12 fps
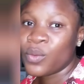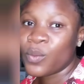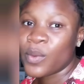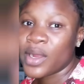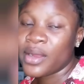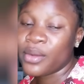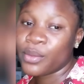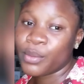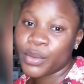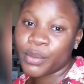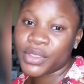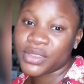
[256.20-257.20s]
while
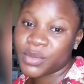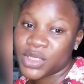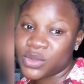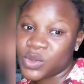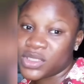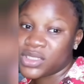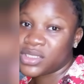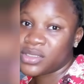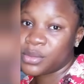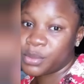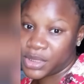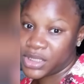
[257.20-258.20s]
moi moi is made with
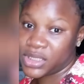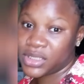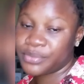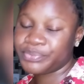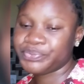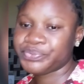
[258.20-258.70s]
beans.